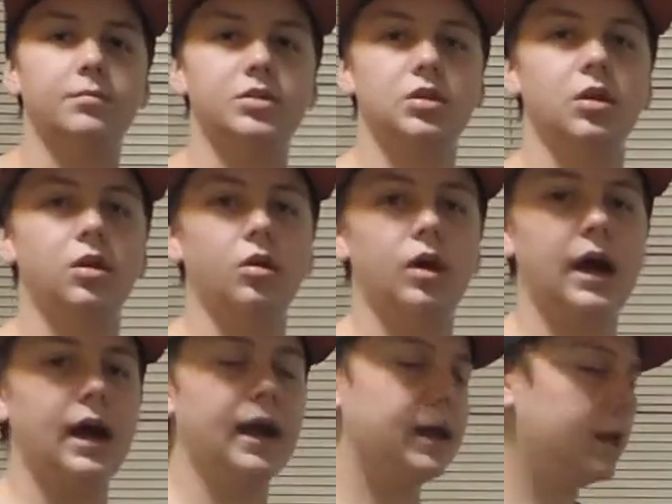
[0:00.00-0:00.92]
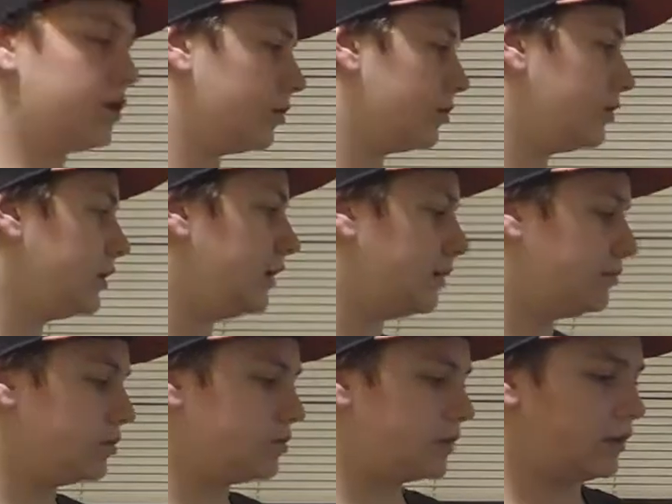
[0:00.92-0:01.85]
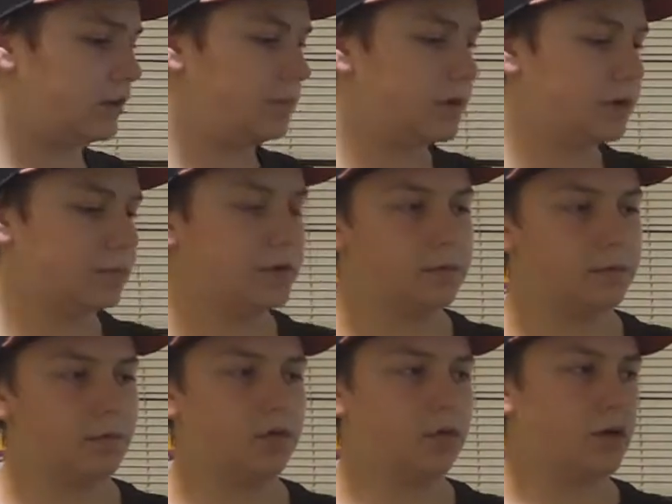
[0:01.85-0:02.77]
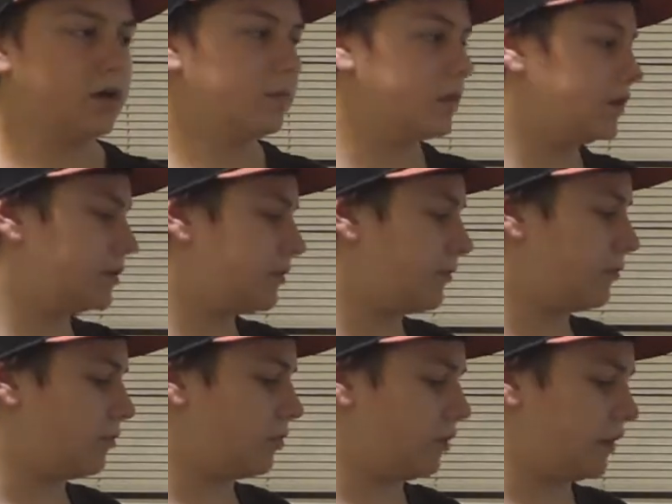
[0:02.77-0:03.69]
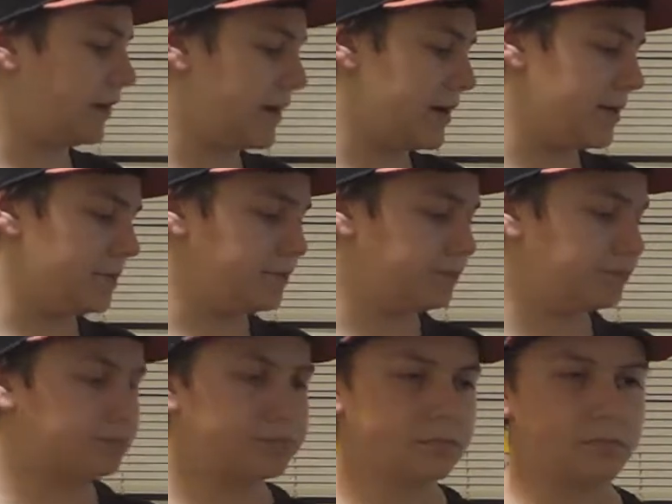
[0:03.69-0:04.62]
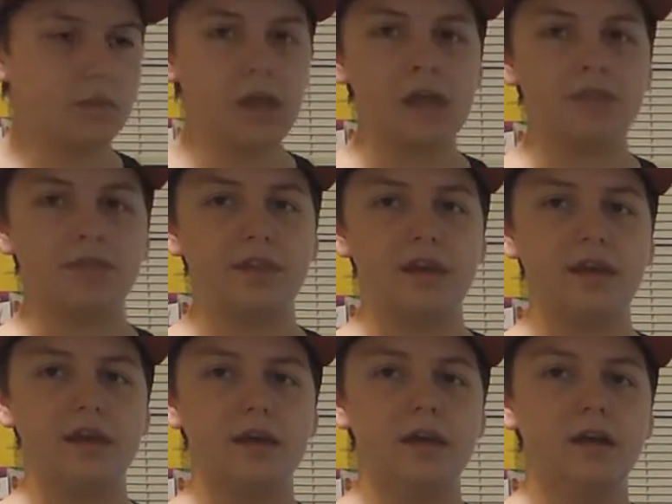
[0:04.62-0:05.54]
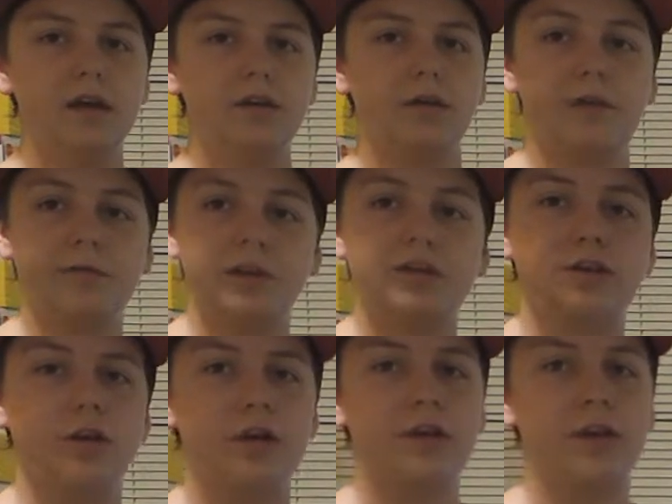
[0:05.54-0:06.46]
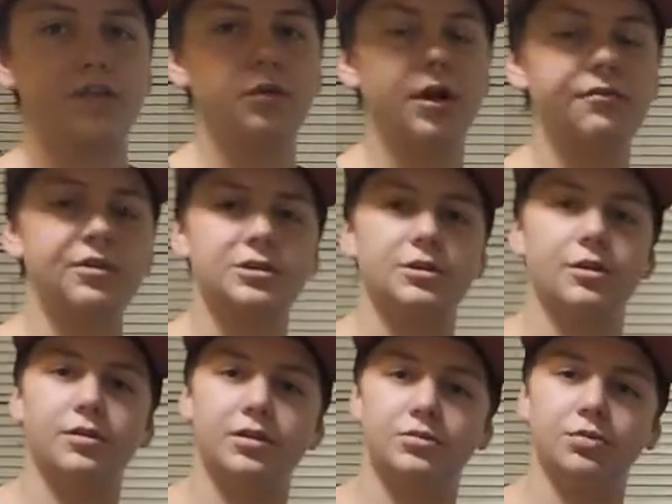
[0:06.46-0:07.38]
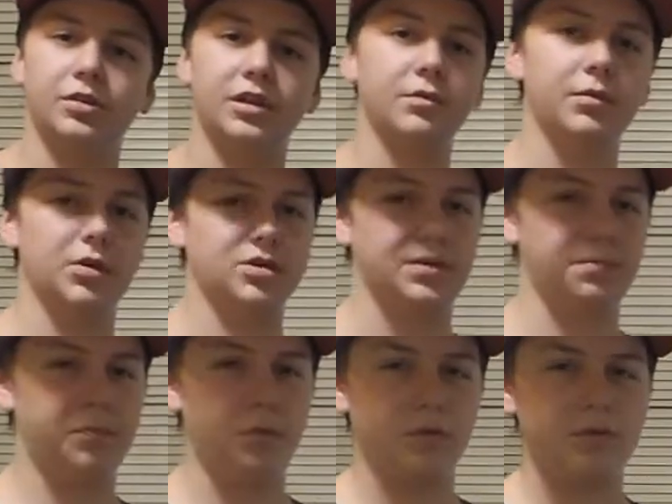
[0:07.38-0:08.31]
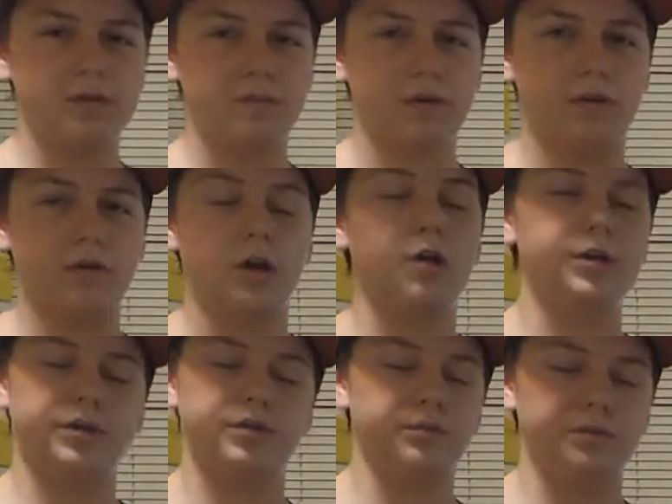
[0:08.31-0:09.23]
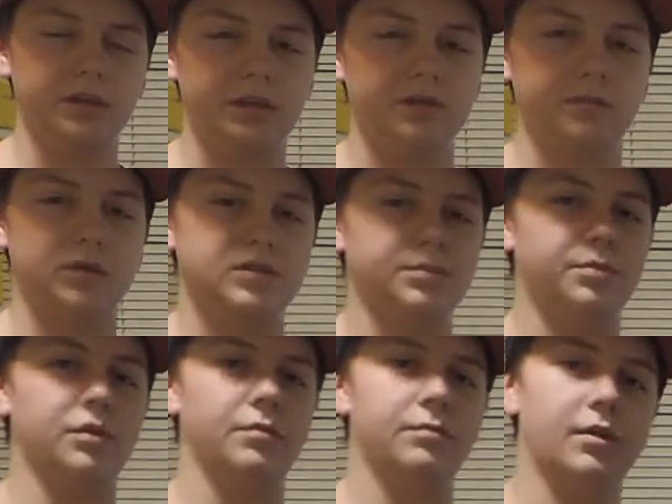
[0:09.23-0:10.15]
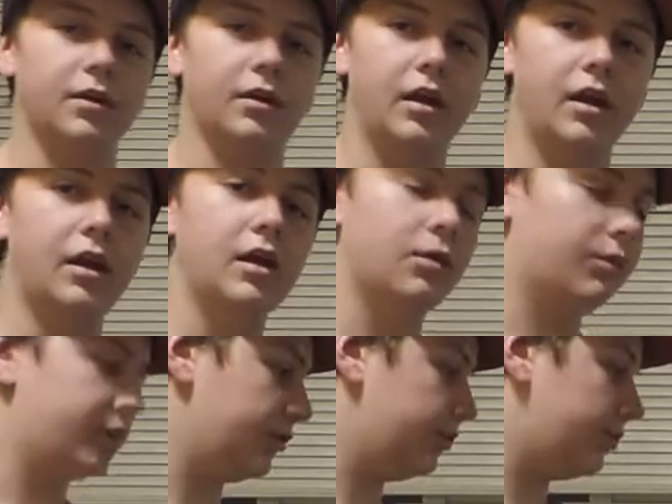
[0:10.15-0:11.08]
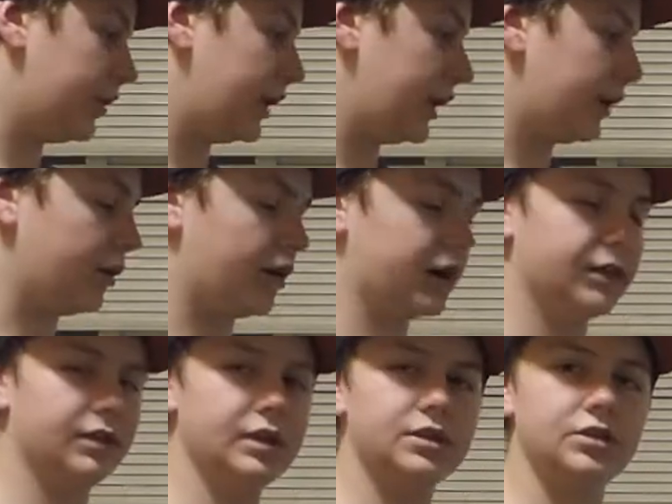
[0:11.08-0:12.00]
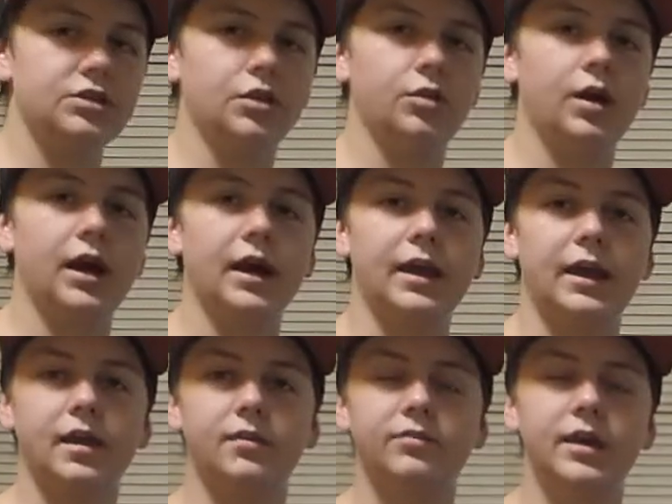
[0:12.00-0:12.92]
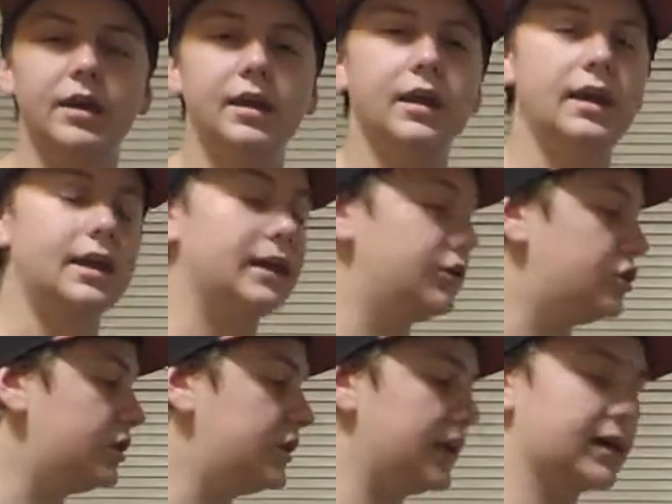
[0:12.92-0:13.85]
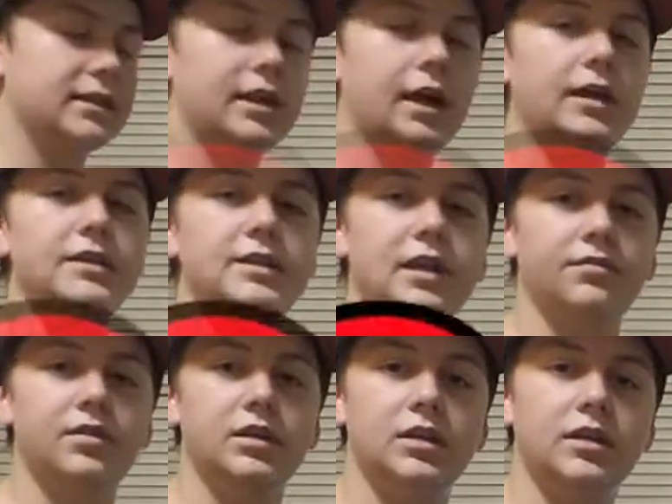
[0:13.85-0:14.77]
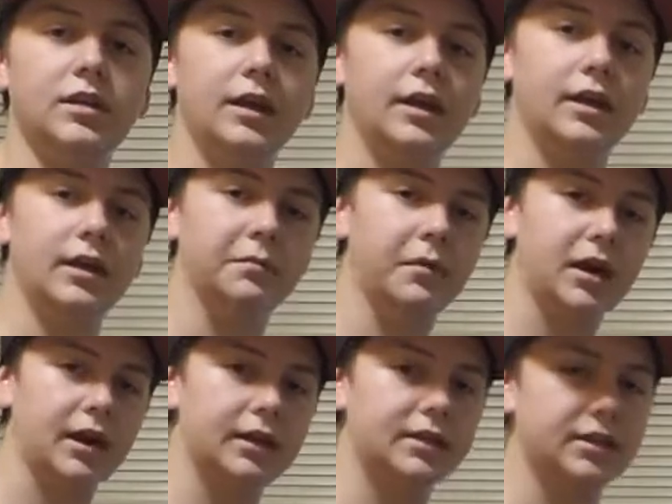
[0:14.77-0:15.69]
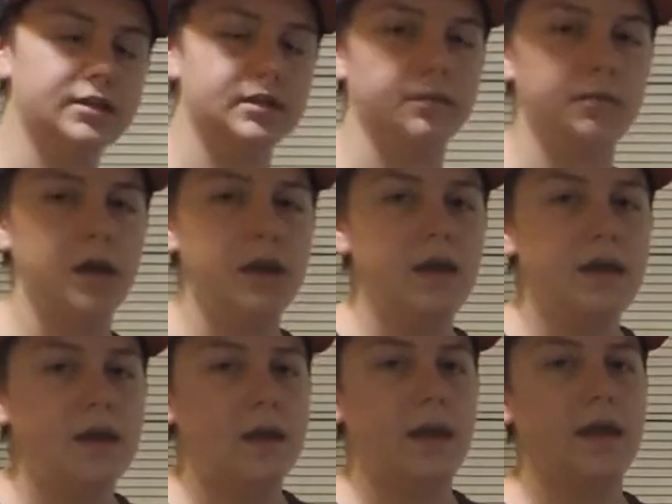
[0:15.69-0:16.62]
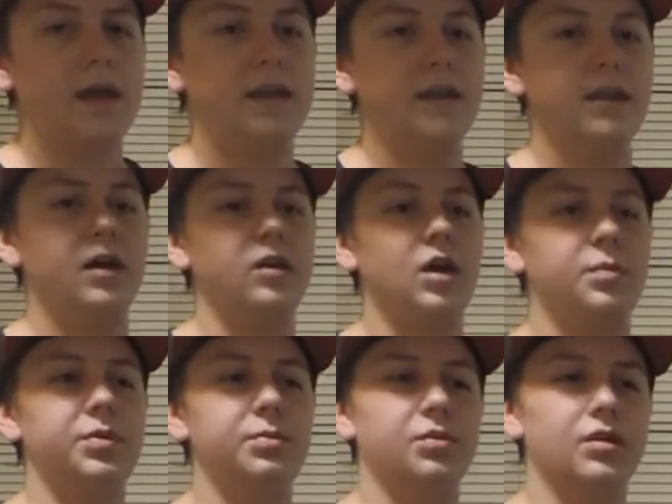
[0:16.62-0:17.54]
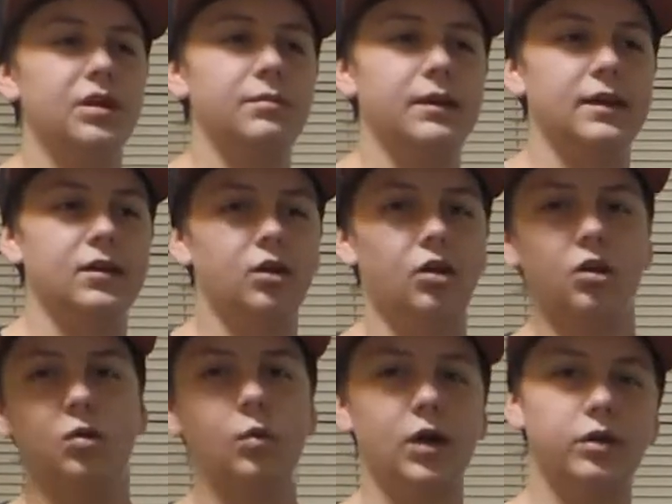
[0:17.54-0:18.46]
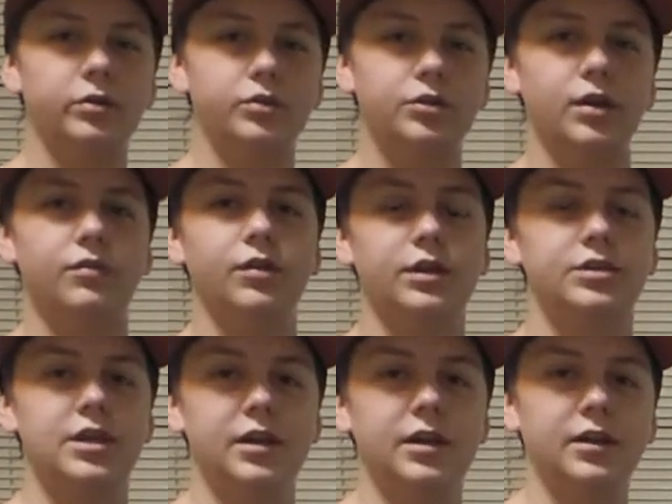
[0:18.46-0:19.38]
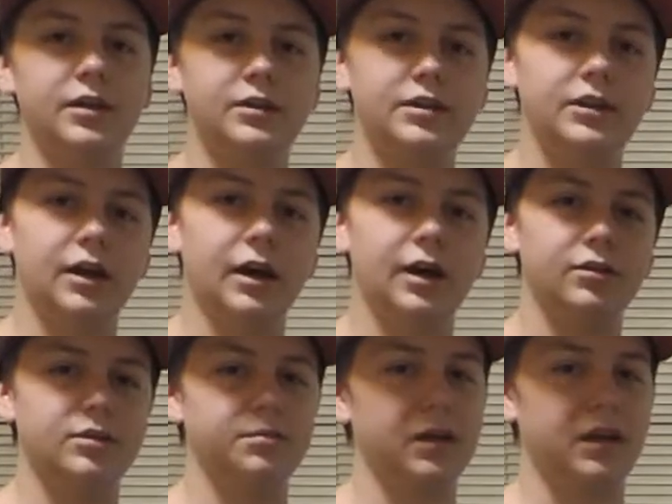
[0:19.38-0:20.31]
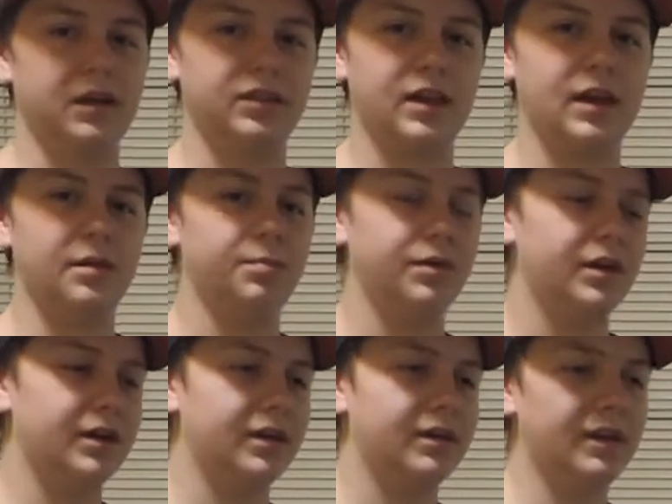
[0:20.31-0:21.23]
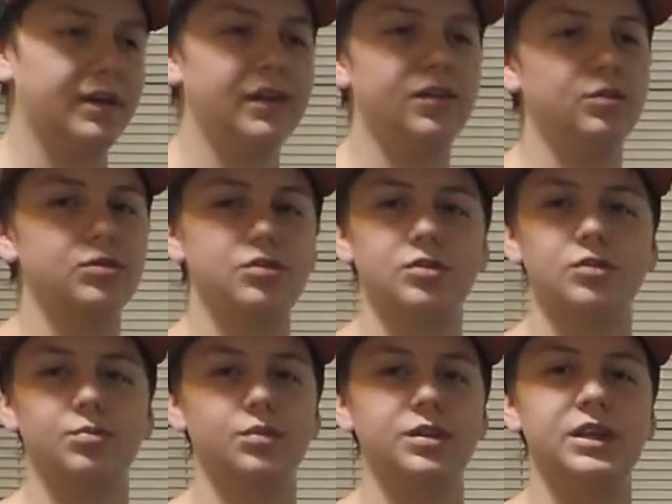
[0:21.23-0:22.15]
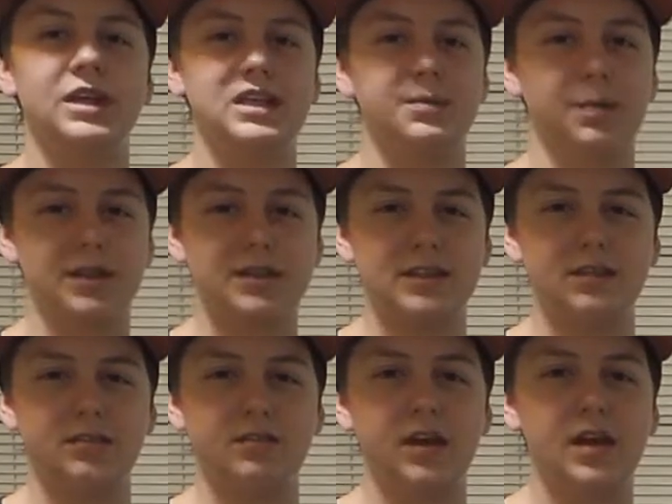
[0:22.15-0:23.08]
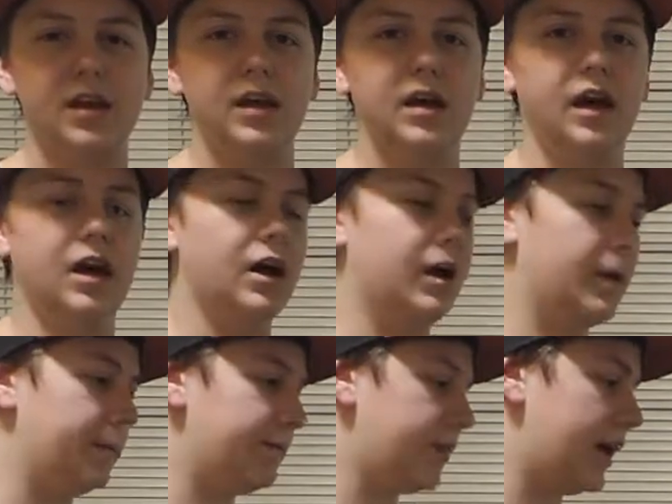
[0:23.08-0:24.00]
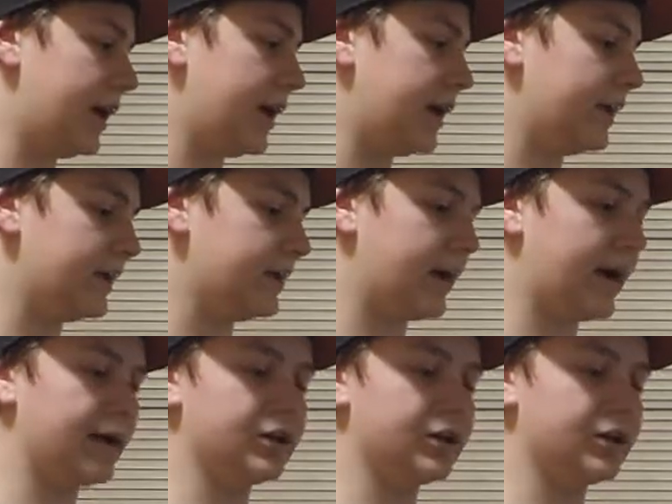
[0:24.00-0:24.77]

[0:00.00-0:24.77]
So I currently am using the minimum requirement for the graphics card, and the graphics card is really the most important part, arguably the most important part when you're running an Oculus. So I have a GTX 970 in my system, and a lot of people are going to be like, oh, why don't you have like a 1080 Ti or something like that, but those are really expensive, and